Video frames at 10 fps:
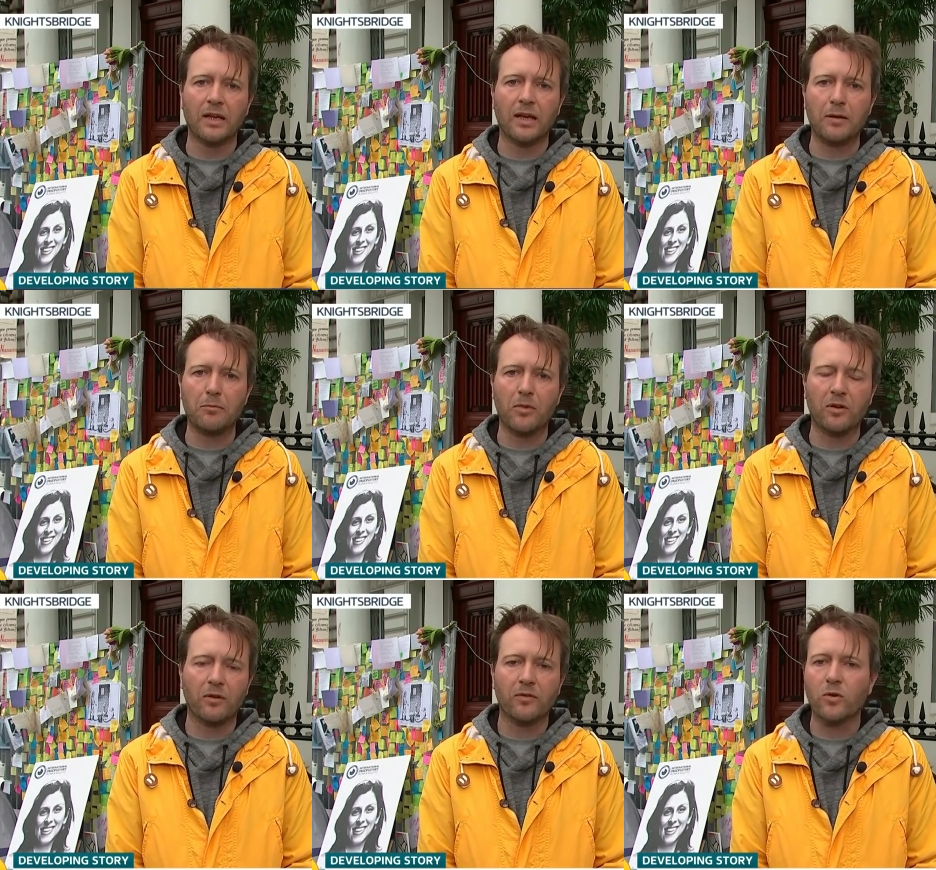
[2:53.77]
Speaker 1: Um,
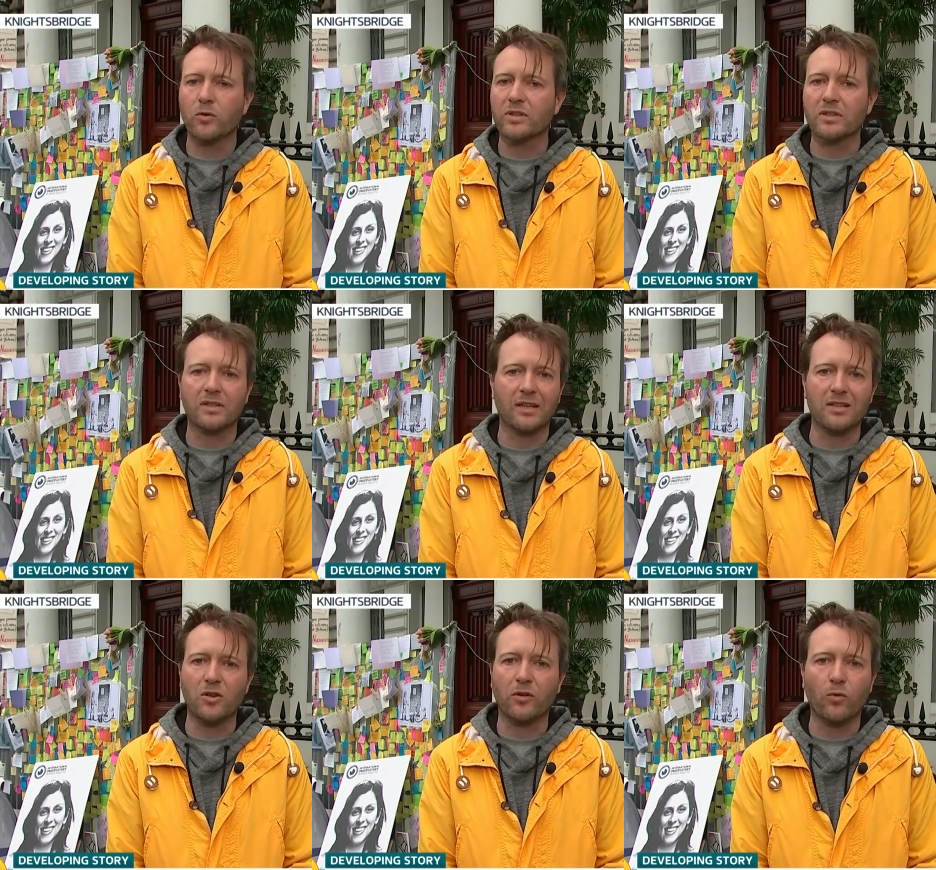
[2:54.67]
of course,
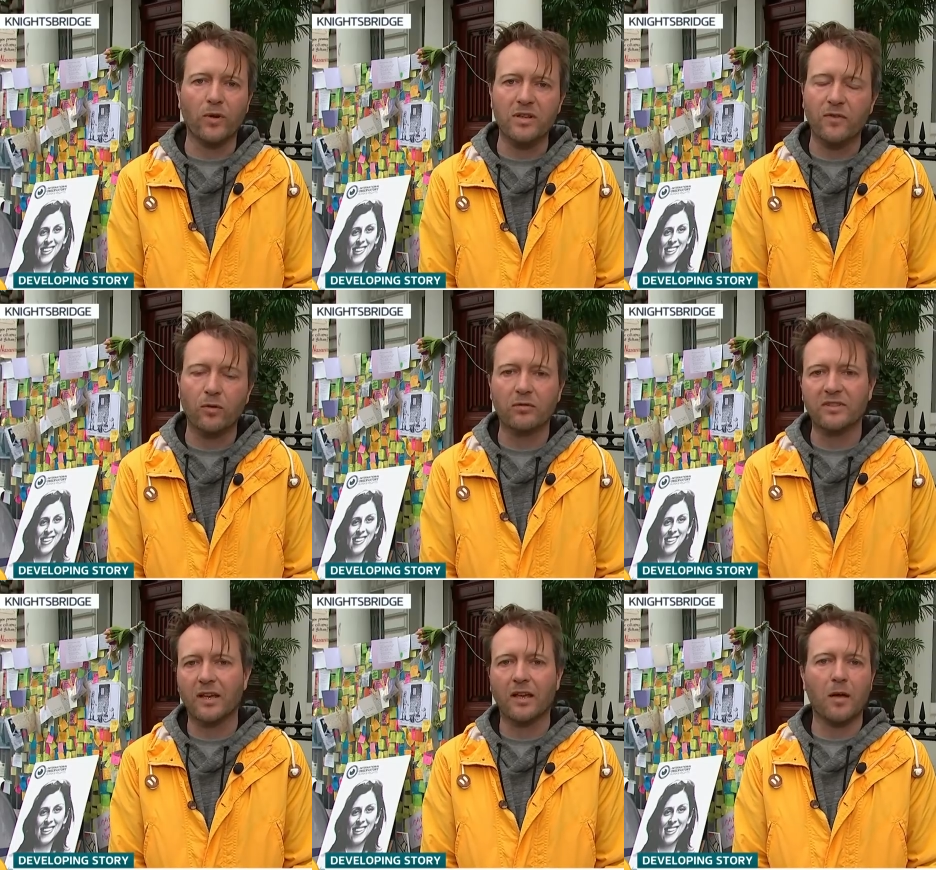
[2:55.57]
it's not all his
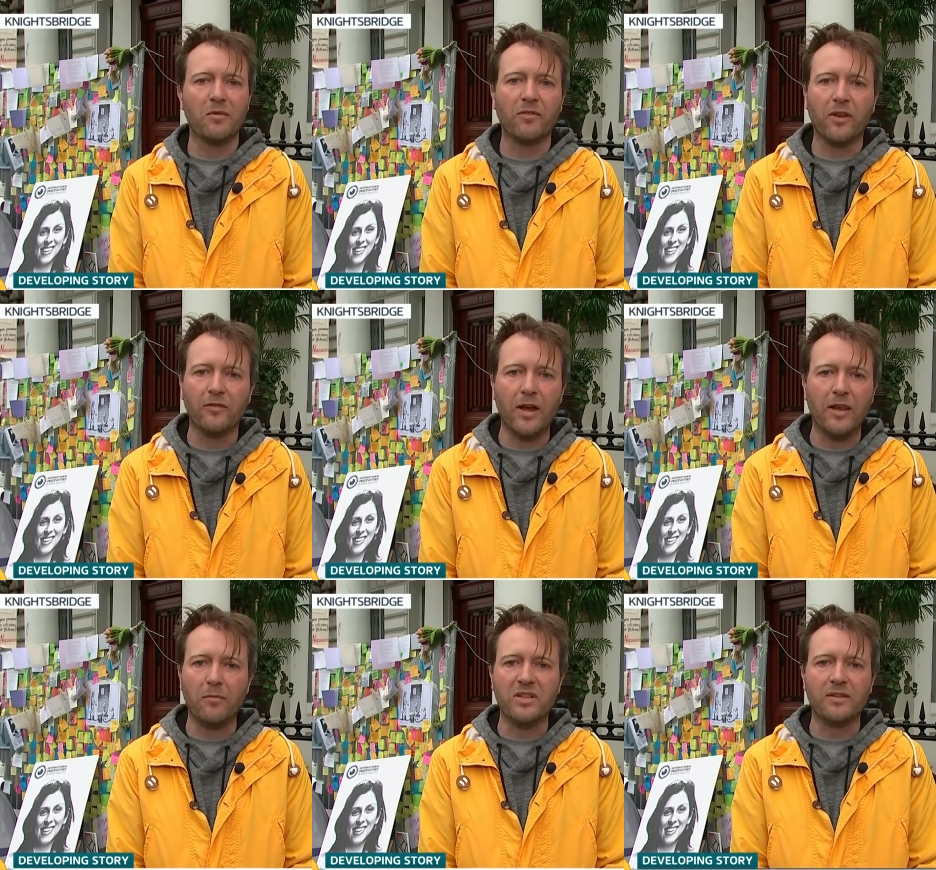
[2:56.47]
fault. Uh, I'm in front of the
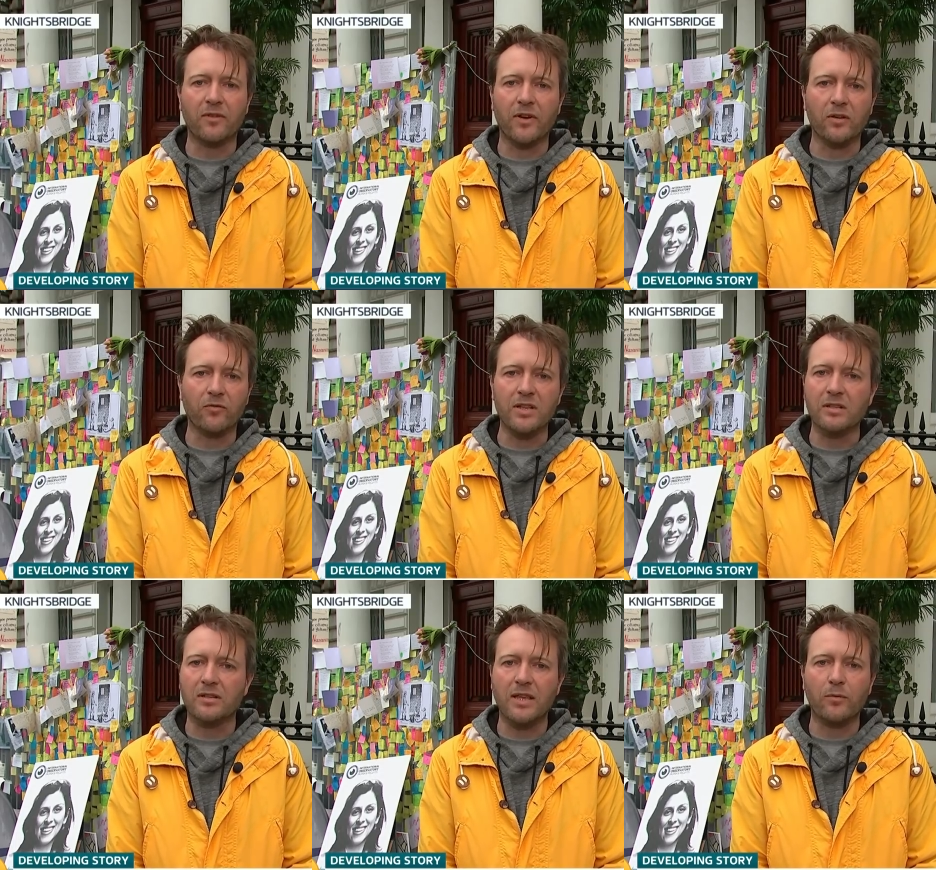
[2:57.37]
Iranian embassy for a very good reason,
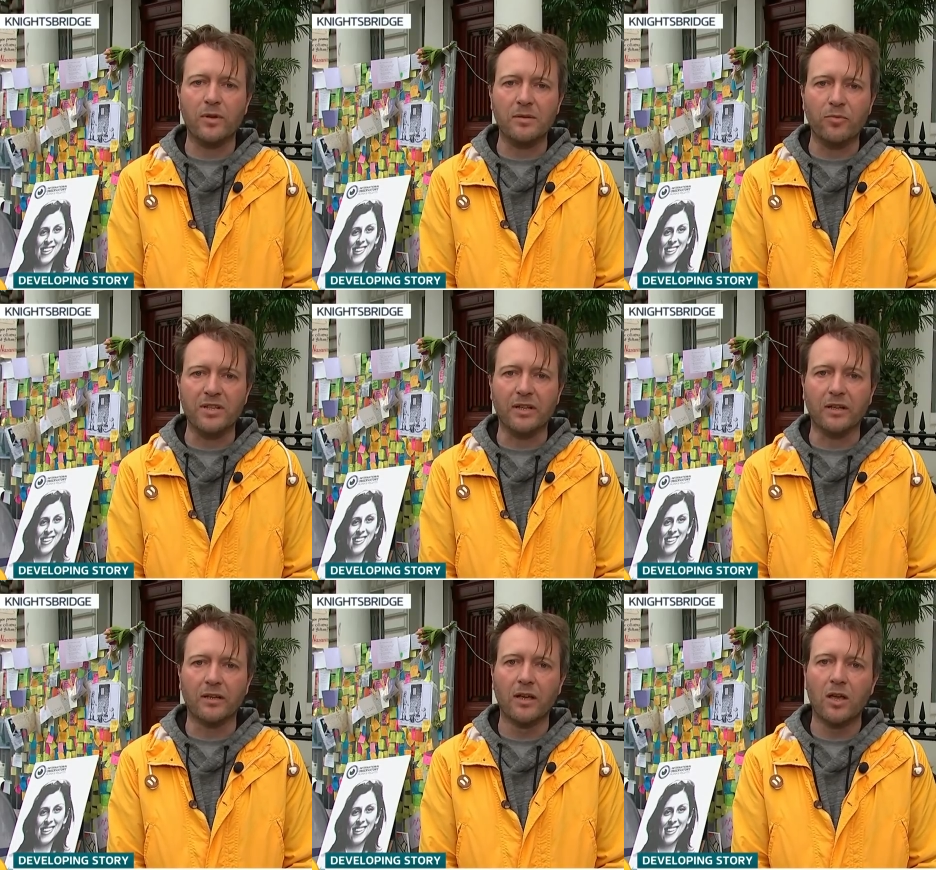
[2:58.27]
because they're the ones in prison here.